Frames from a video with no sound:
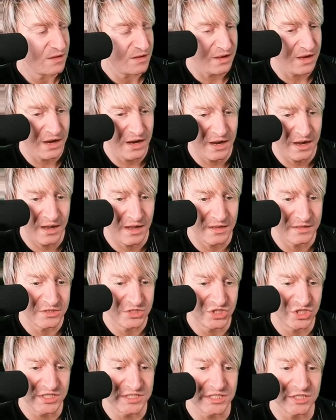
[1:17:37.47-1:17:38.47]
And
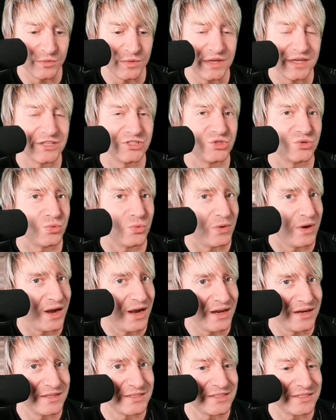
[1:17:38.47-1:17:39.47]
just so we can
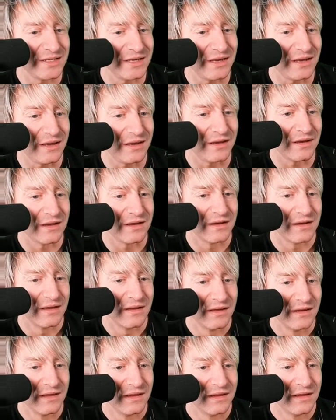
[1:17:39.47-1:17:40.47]
try to see
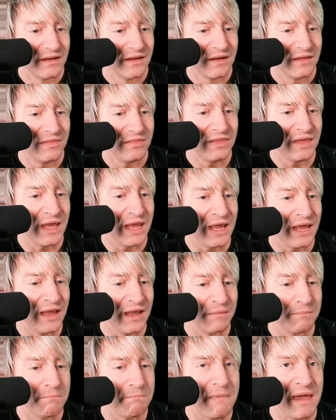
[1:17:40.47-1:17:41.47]

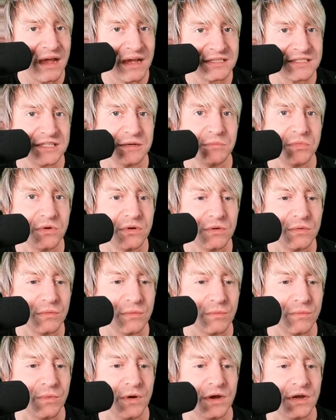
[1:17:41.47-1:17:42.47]
the mega symbol,
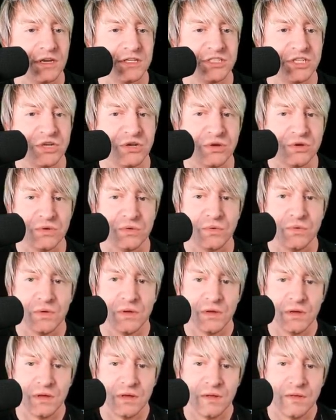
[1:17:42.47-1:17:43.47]
we're going to do
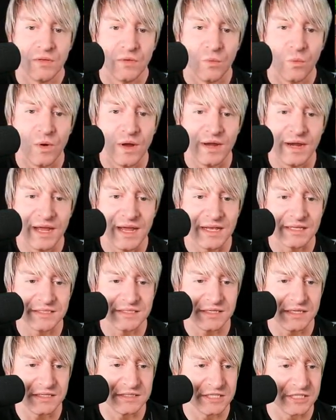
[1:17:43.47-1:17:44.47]
one
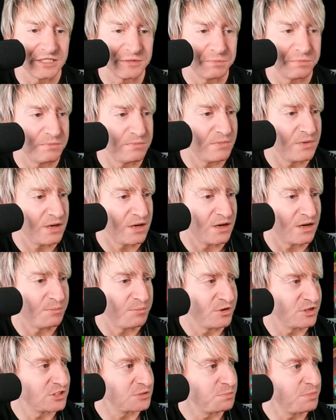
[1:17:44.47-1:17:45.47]
SC's uh,
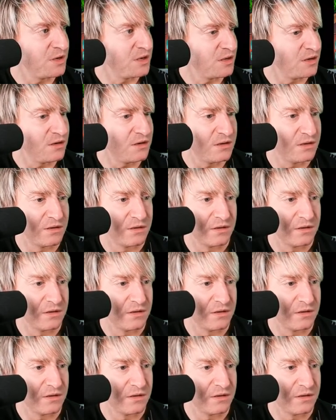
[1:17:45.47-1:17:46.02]
per spin.